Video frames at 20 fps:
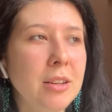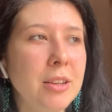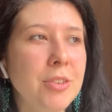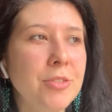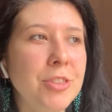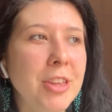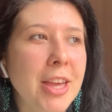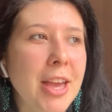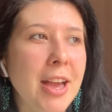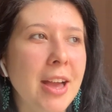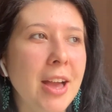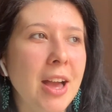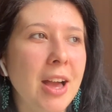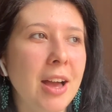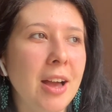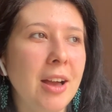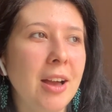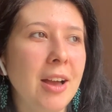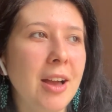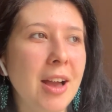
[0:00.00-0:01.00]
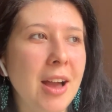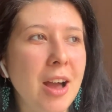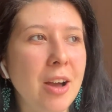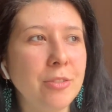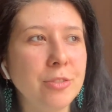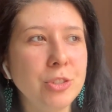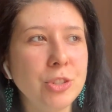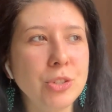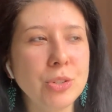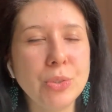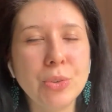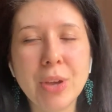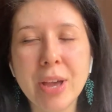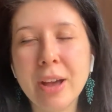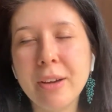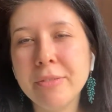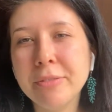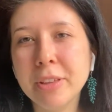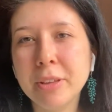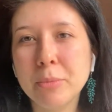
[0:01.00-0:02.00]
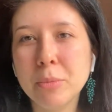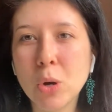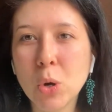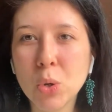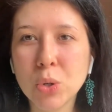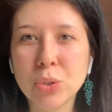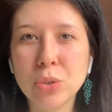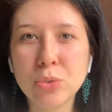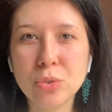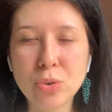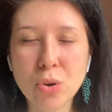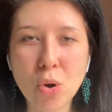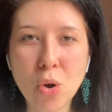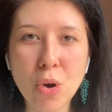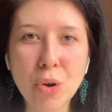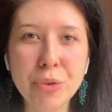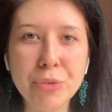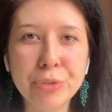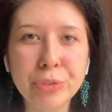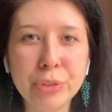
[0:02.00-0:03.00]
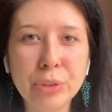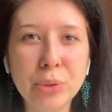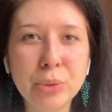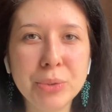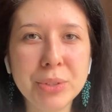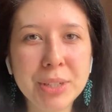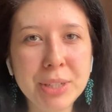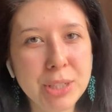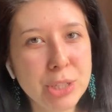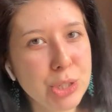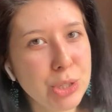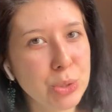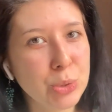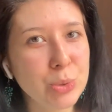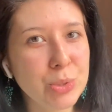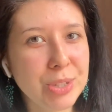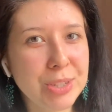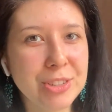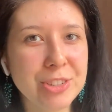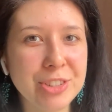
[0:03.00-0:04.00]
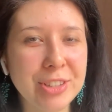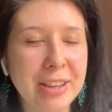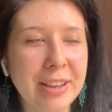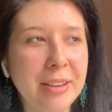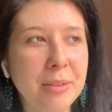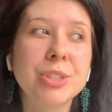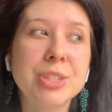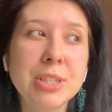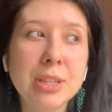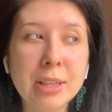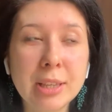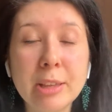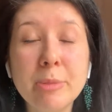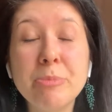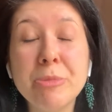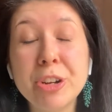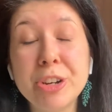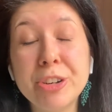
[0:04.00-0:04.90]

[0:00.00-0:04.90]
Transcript: If they have to have them on or off, you need to teach them to keep their